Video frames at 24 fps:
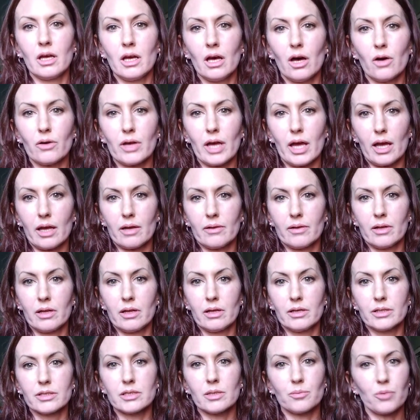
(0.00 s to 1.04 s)
Okay,
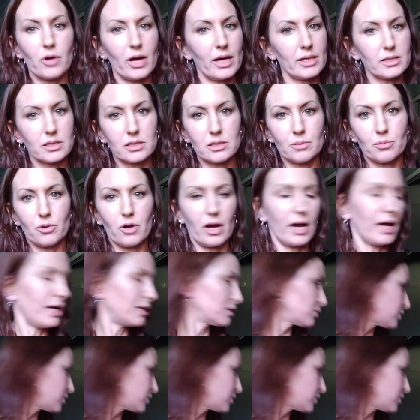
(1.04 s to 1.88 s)
surprise, surprise.